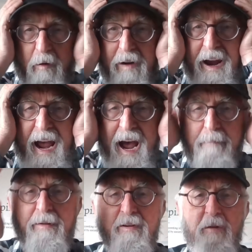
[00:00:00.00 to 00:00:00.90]
what
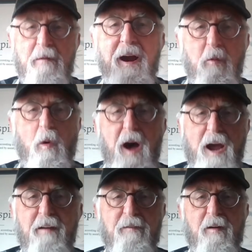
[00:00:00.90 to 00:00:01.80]
happened to my
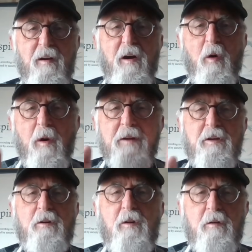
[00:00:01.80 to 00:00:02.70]
wife? What?
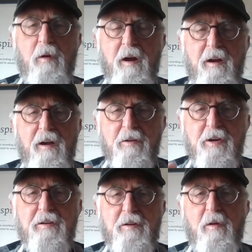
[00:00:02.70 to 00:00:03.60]

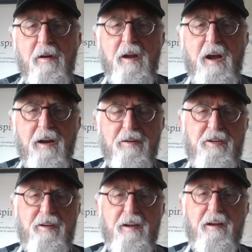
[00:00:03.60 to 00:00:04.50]
She's going
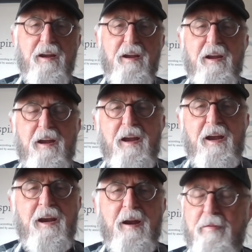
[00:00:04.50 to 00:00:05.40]
nuts.
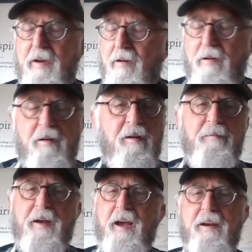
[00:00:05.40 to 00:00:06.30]
And I'm thinking, oh
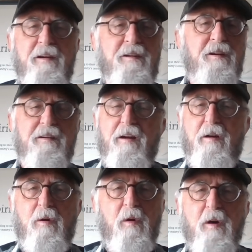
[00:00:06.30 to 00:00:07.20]
man, this is
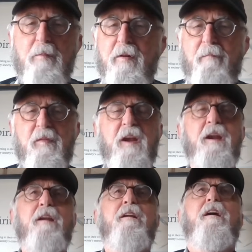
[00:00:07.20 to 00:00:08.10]
horrible. And
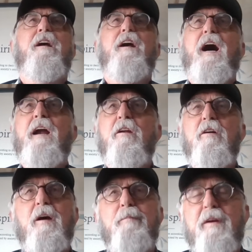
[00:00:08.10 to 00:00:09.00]
then I
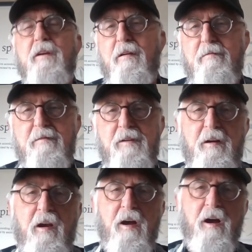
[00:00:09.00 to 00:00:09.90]
look up at the
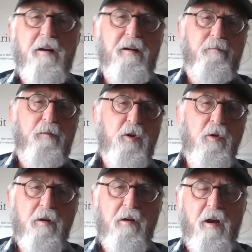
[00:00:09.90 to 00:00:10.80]
clock,
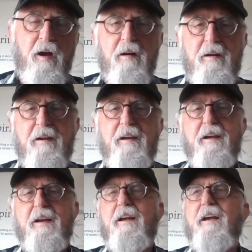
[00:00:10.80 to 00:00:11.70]
2 o'clock,
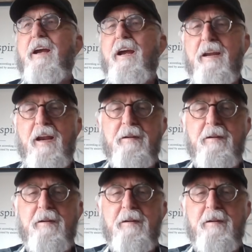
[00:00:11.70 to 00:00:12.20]
and then